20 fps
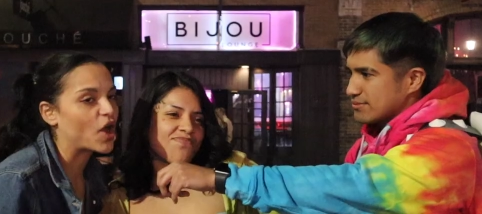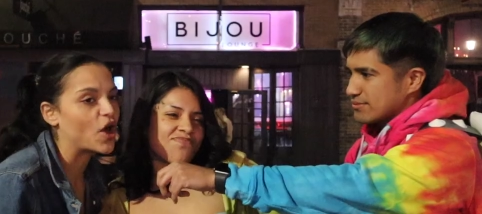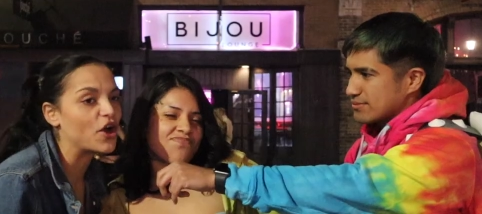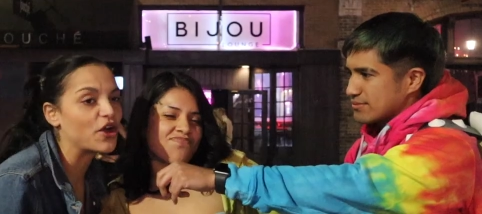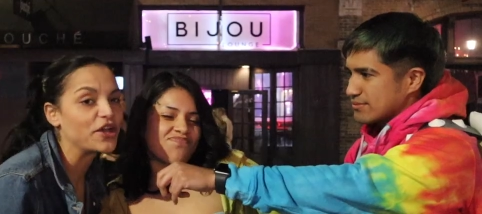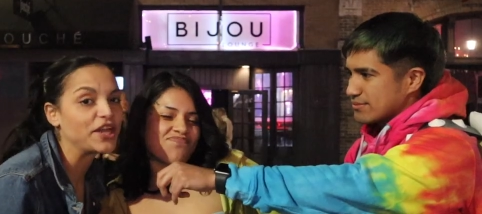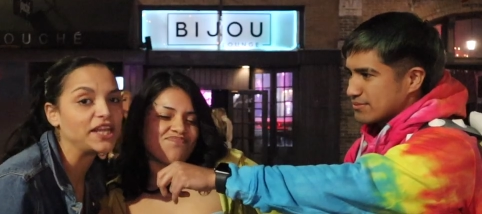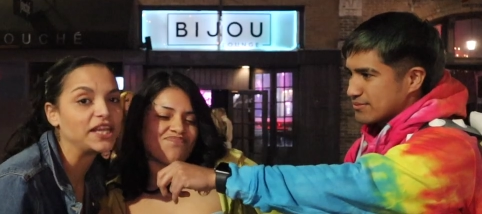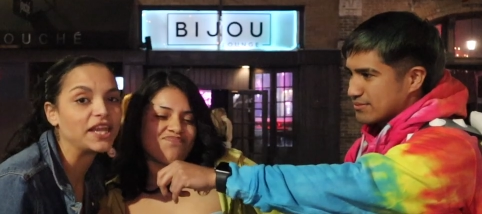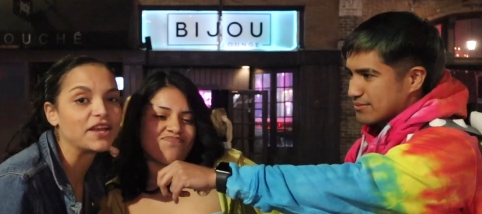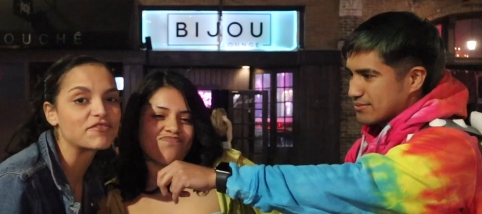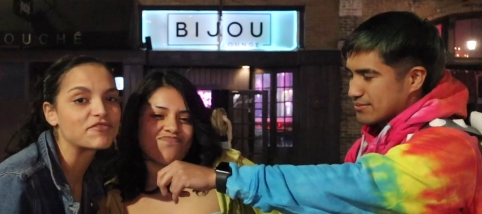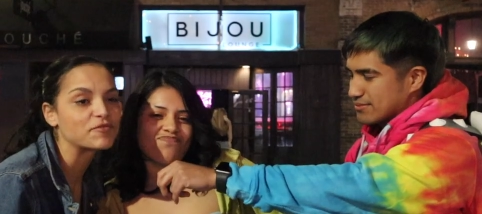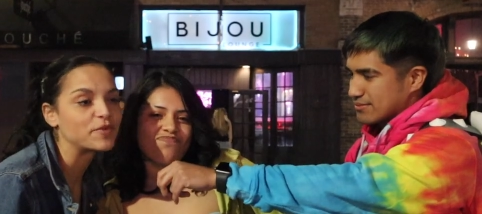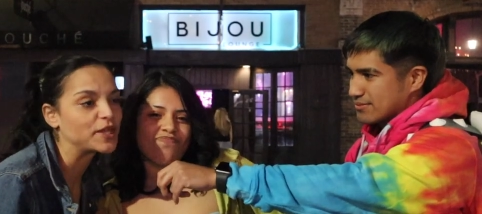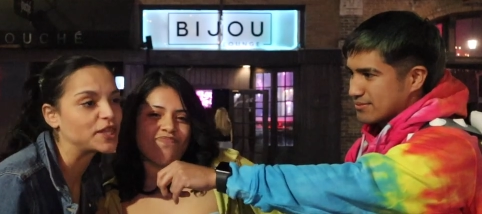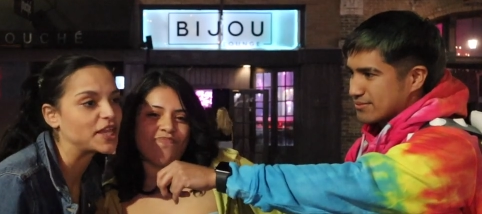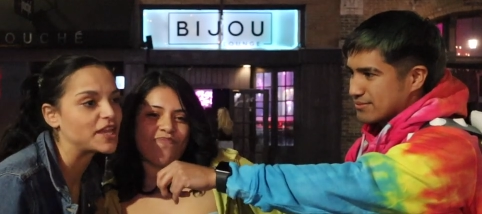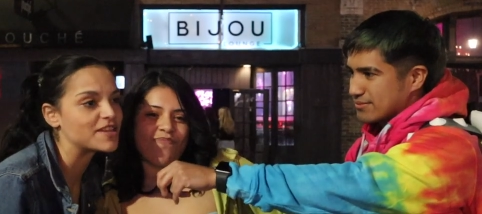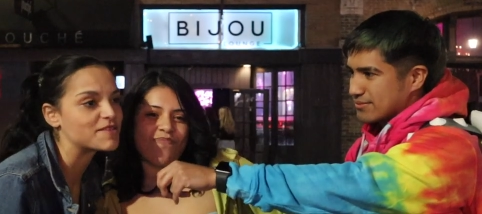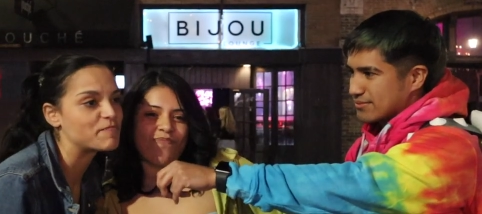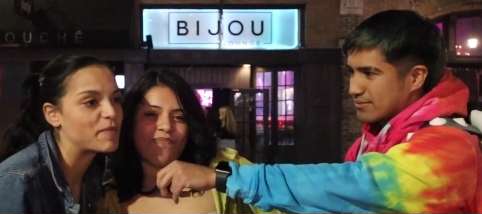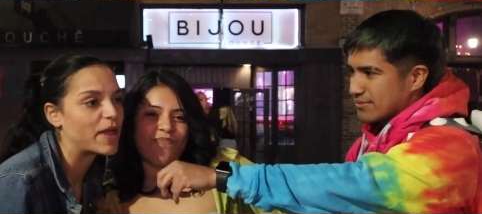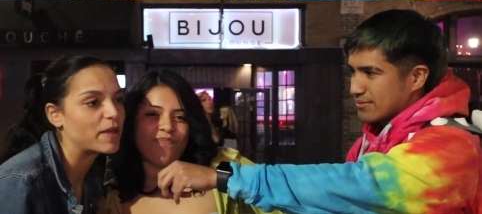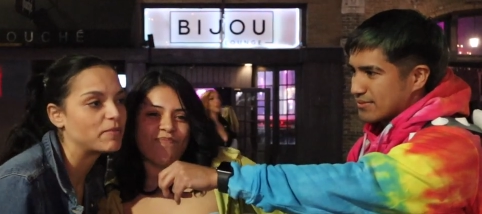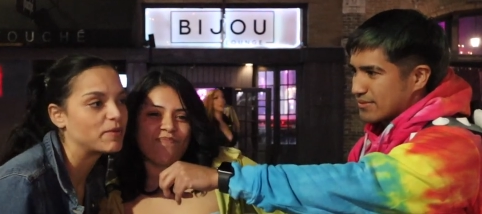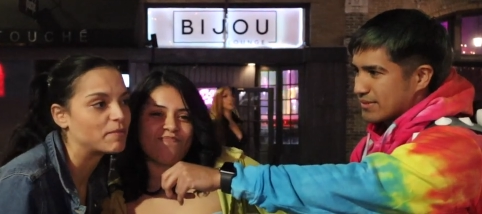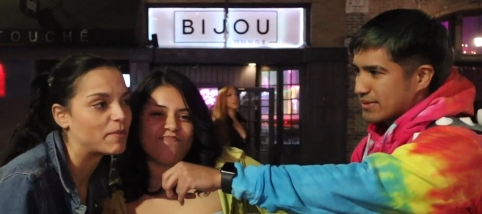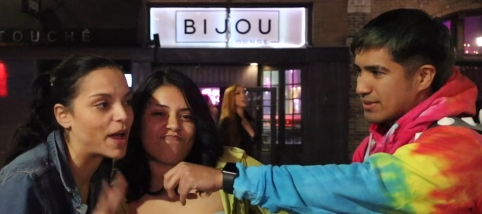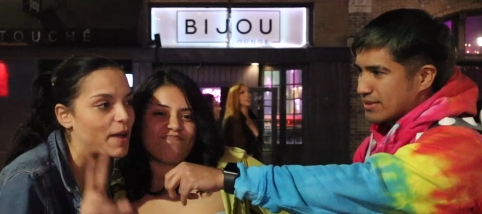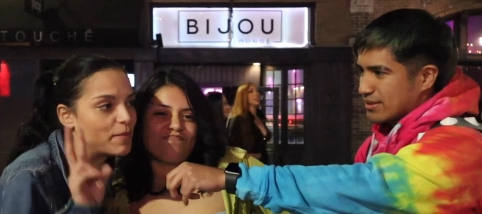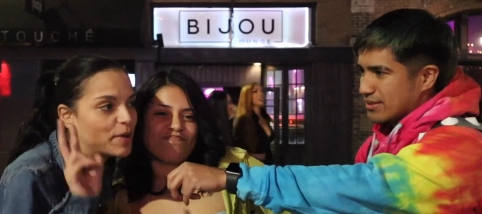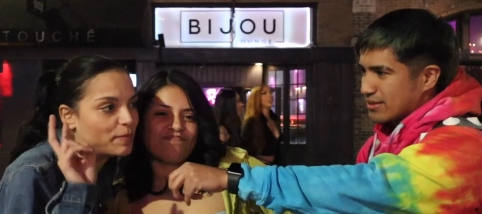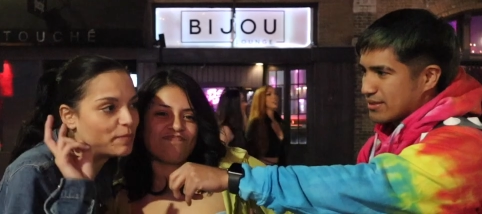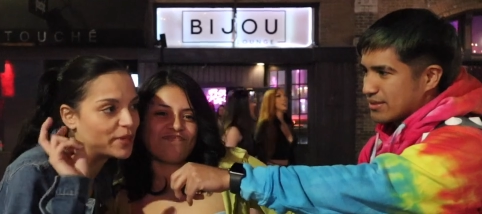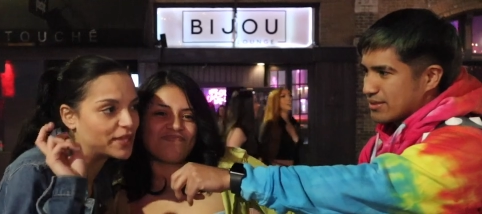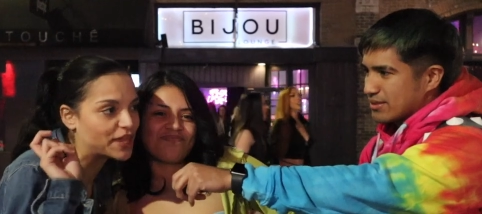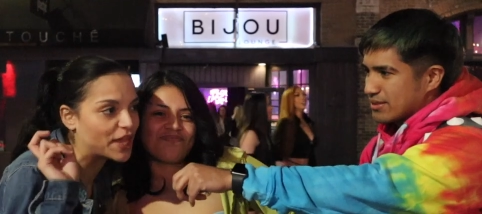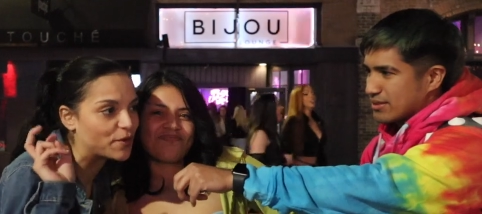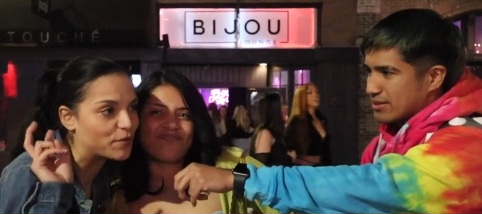Speaker 1: Oh, he lives with his baby mama,
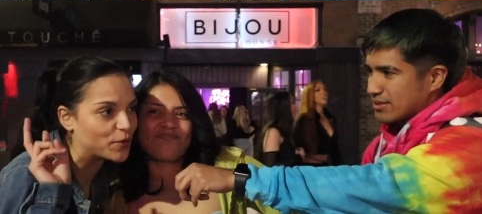but they